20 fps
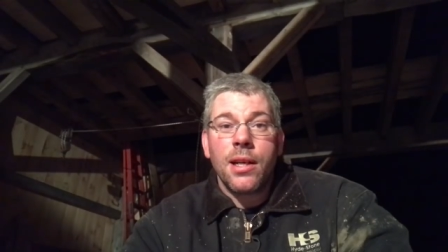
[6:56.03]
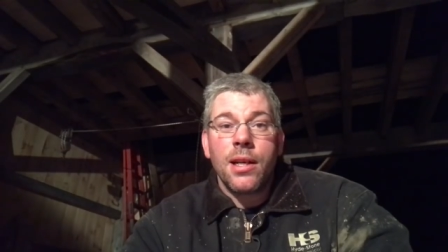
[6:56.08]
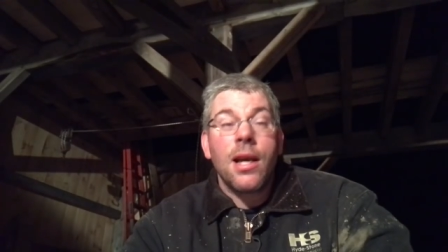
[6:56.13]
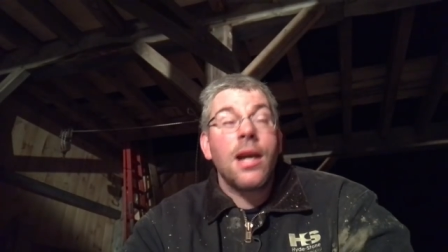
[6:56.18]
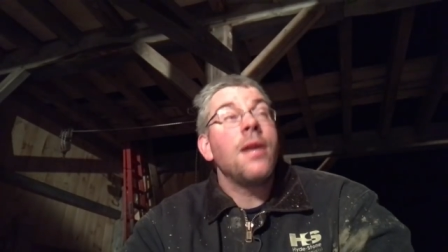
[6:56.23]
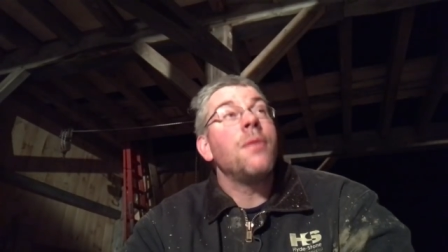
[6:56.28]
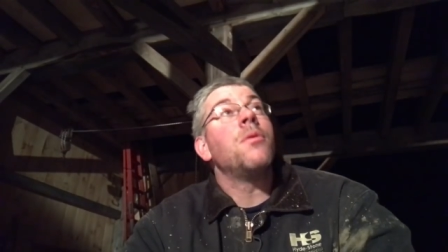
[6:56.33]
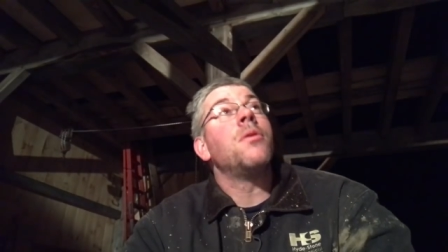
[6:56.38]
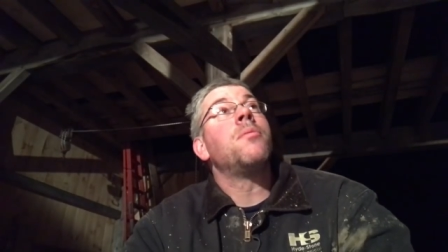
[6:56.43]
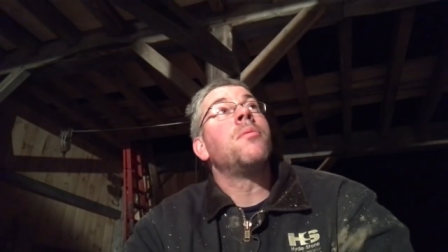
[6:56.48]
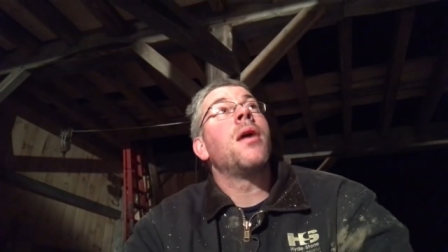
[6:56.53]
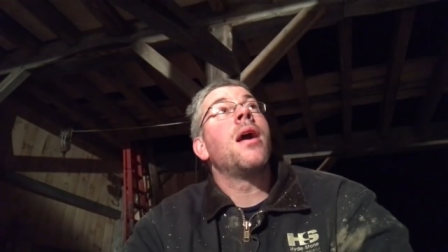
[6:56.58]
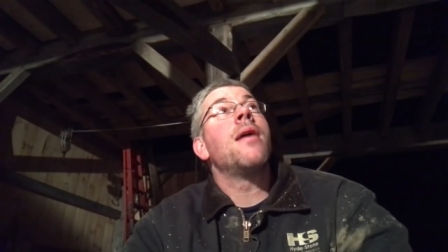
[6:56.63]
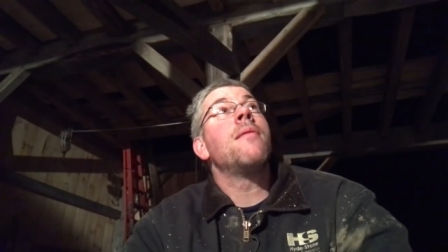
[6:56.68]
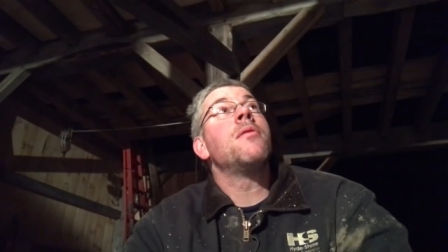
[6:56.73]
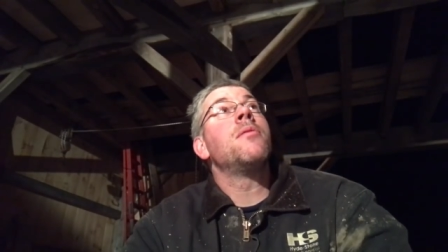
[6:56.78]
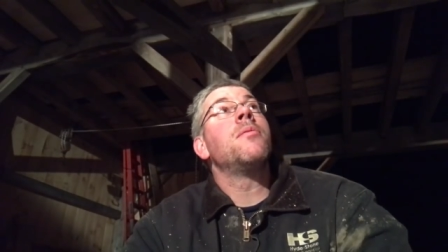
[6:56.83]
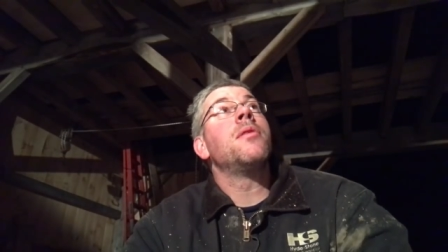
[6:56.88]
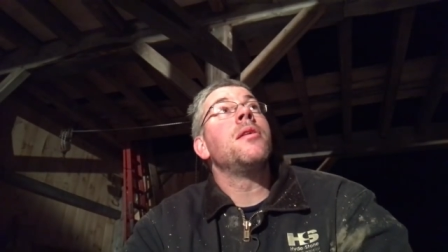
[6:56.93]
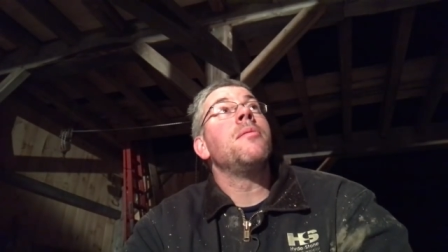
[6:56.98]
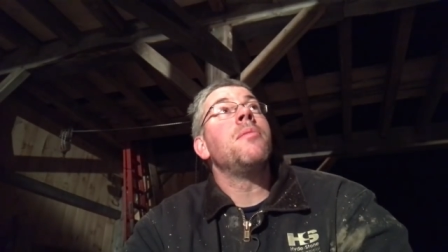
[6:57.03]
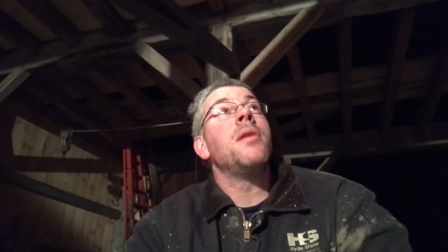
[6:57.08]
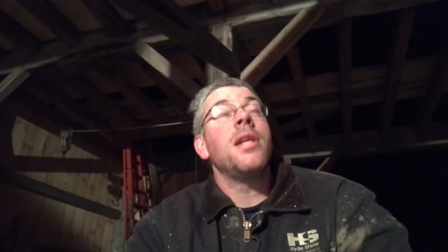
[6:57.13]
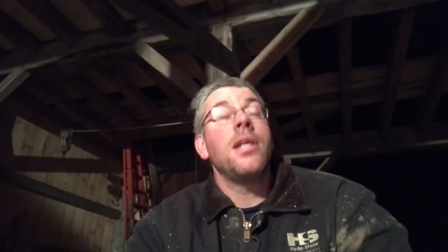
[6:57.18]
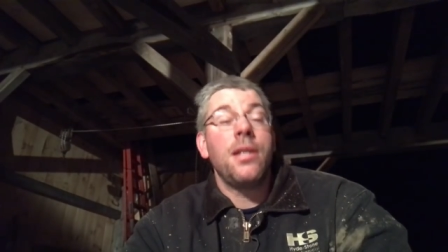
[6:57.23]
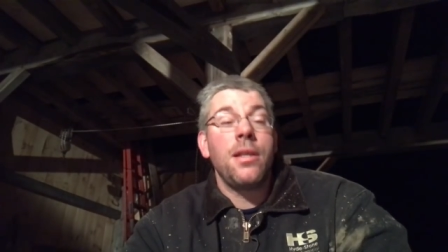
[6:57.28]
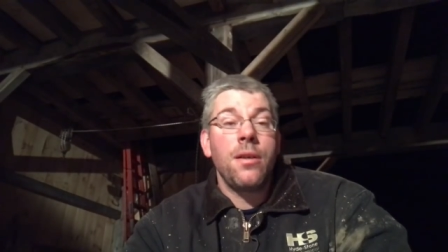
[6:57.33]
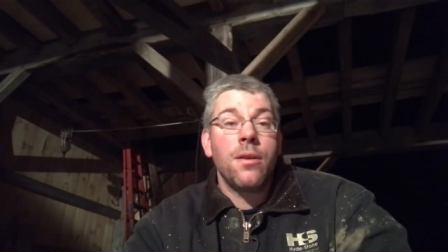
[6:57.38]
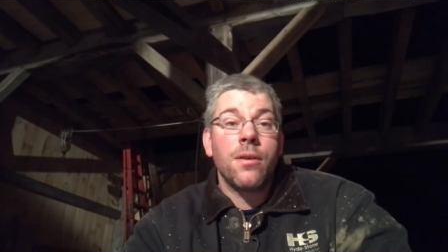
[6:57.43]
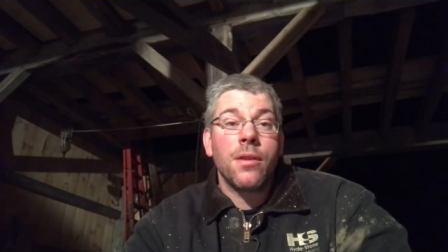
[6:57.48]
and I will probably
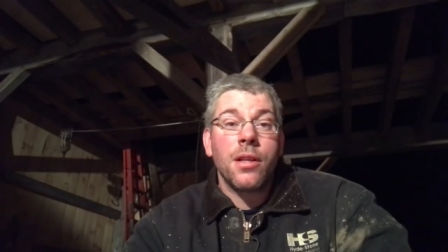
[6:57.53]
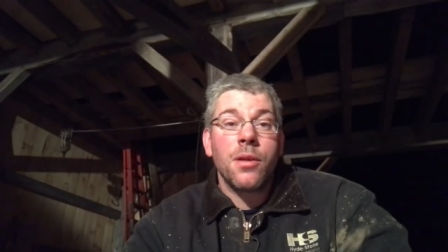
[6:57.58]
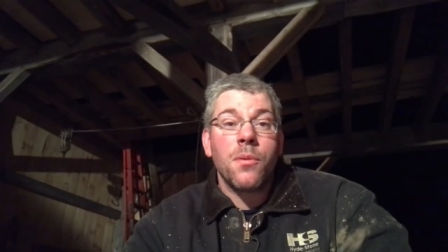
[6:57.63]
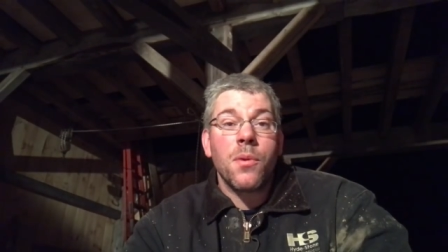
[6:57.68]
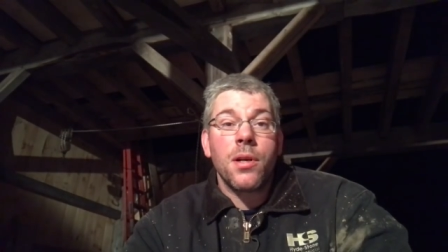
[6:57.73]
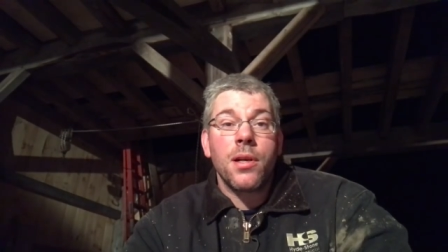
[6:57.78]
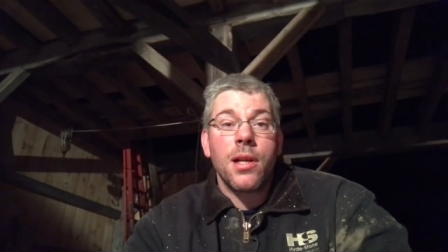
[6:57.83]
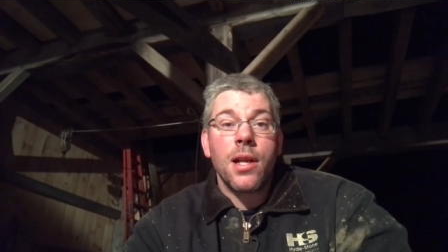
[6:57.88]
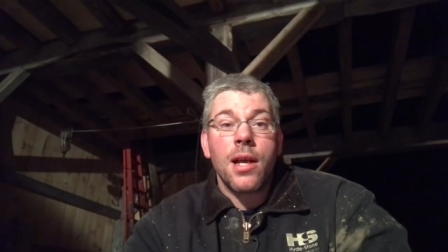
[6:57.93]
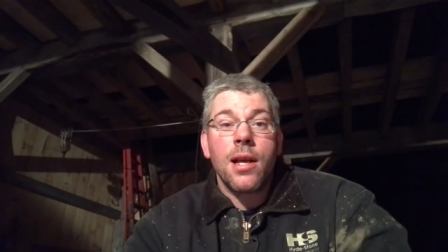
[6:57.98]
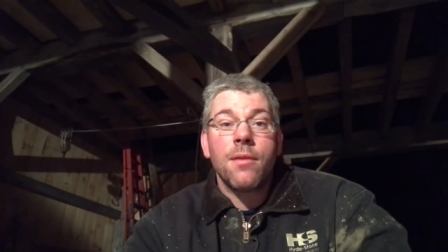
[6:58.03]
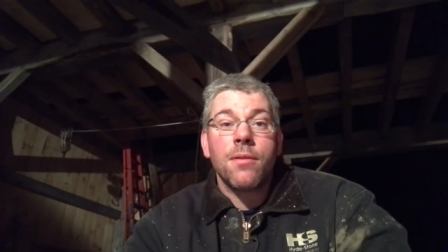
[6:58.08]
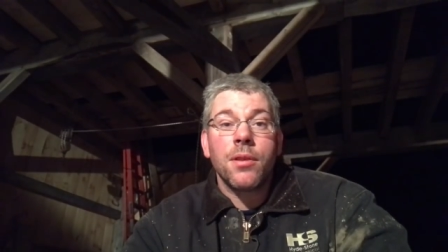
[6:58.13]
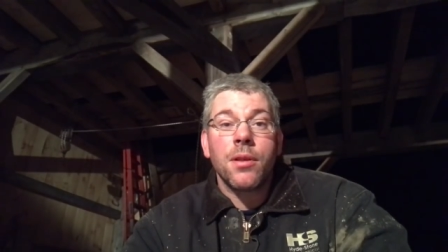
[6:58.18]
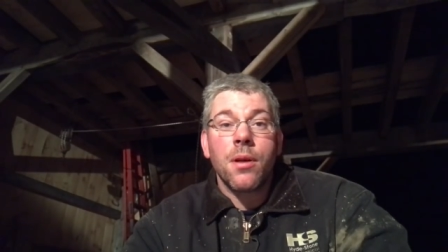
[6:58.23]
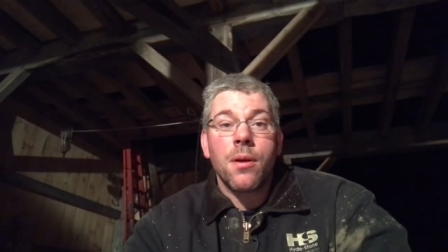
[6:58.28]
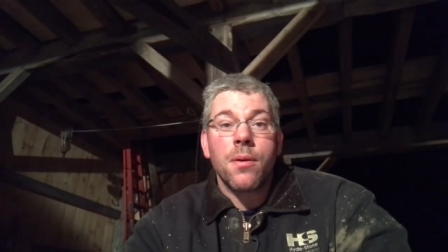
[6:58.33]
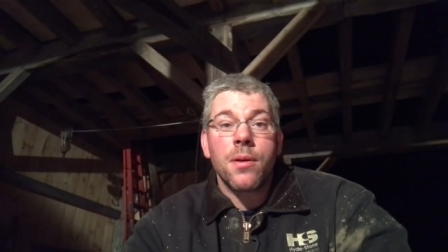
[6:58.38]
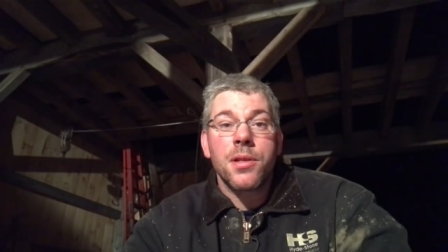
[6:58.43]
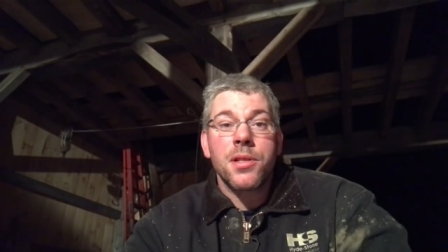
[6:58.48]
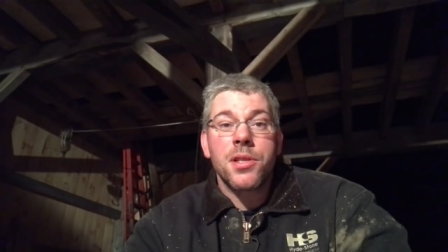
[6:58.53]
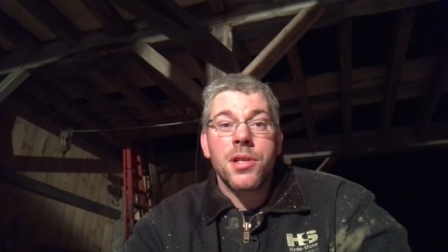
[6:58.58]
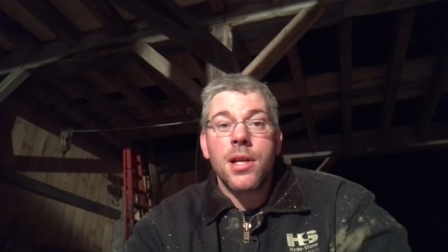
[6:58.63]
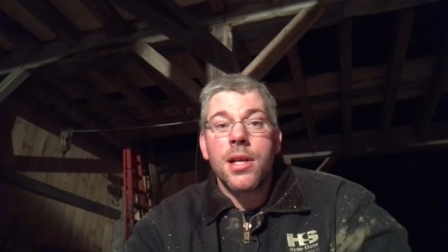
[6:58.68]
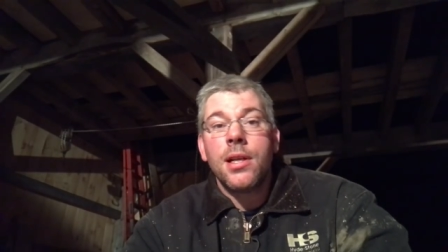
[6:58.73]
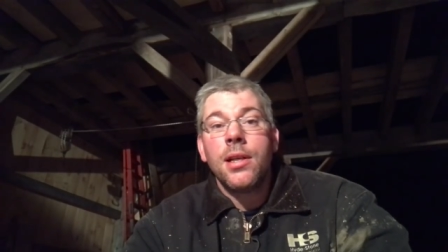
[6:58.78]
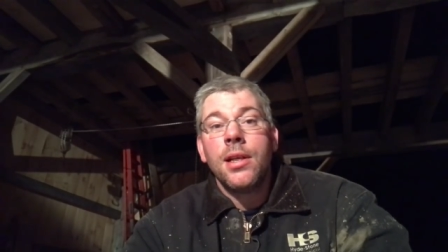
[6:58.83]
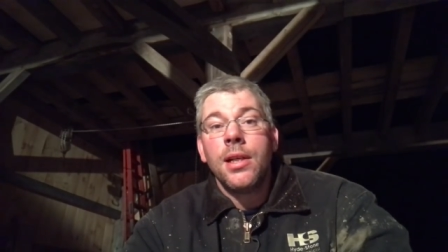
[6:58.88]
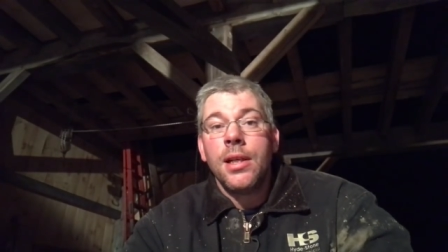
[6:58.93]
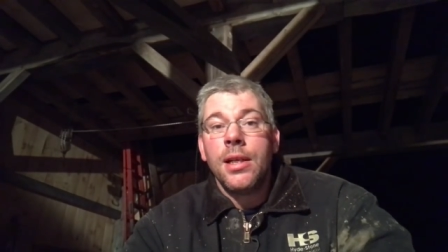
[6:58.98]
be the only one to ever notice
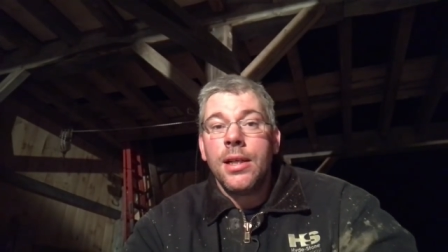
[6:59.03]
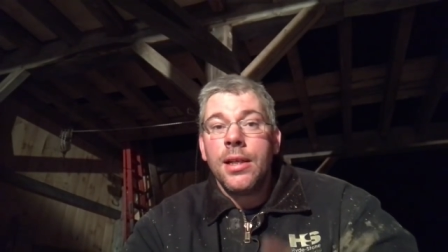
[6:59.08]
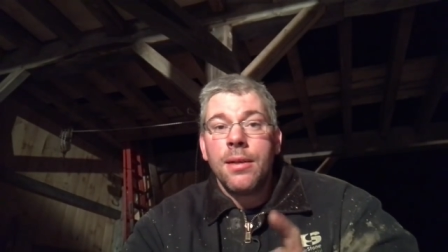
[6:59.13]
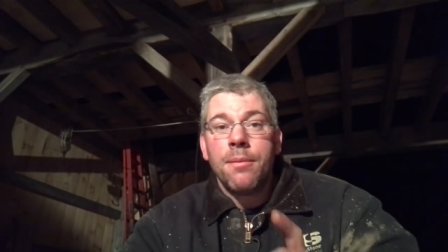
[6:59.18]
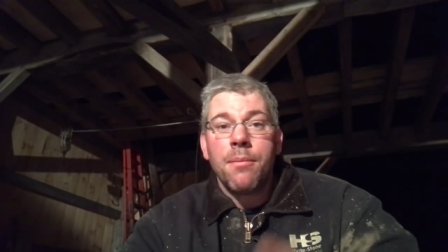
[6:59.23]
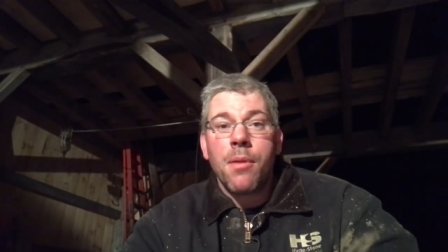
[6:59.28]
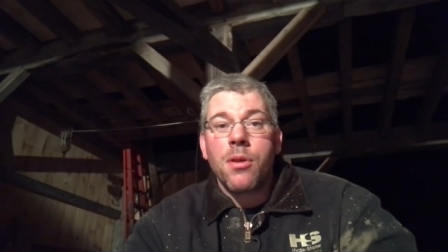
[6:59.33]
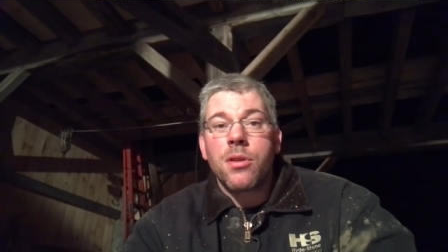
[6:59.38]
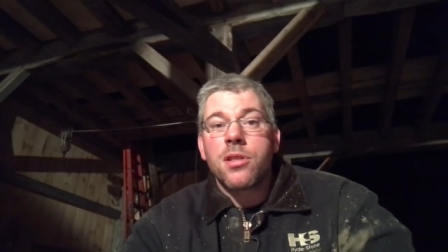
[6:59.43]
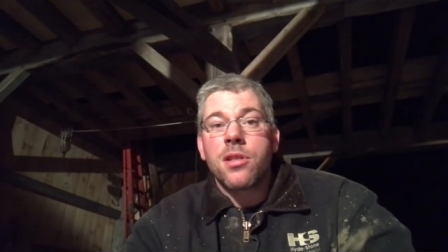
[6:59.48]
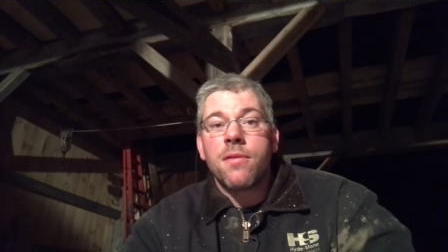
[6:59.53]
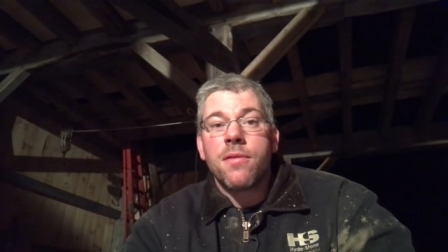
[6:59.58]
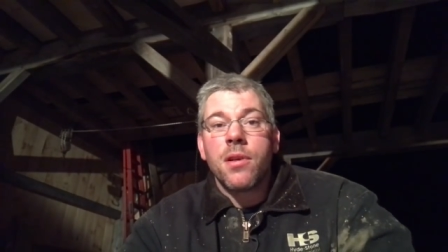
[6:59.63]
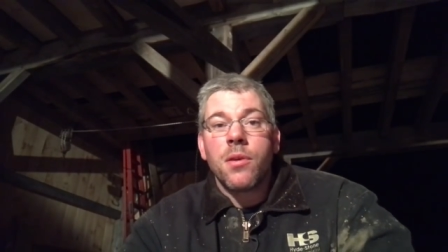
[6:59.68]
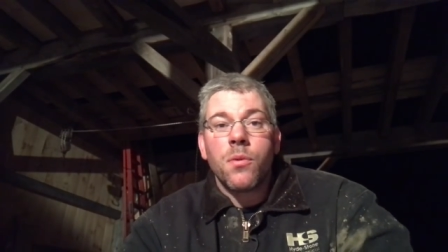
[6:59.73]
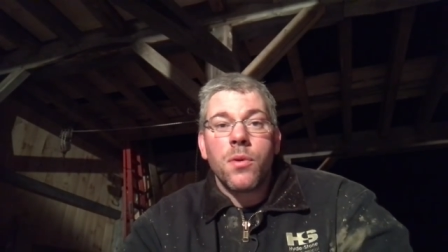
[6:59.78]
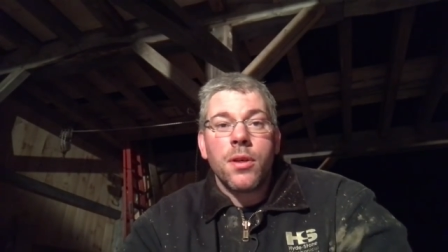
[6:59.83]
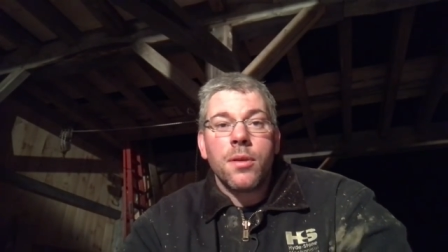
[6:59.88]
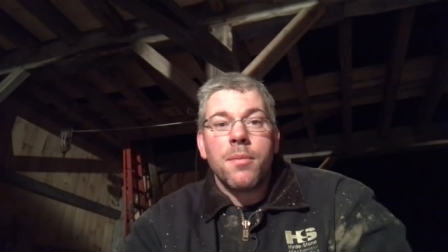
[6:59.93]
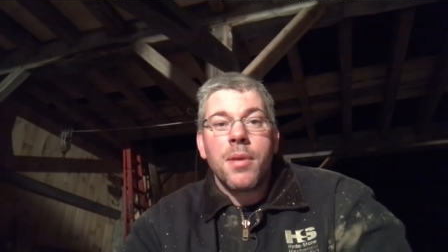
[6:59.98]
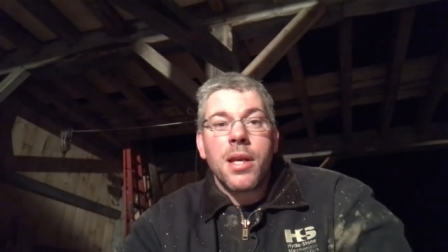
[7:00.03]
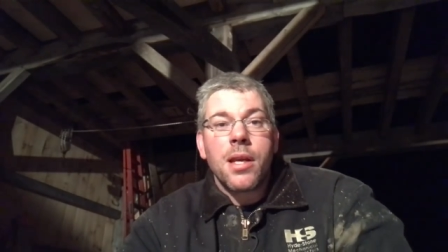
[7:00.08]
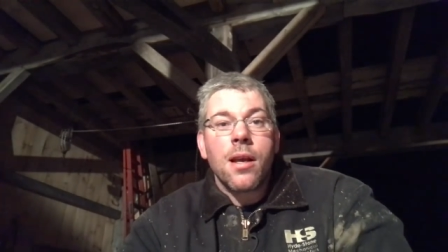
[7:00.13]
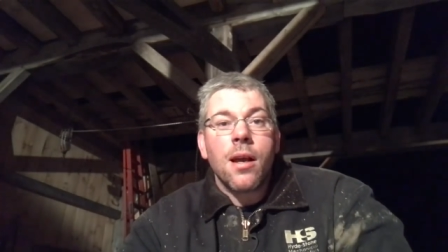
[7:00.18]
it. Most of it will be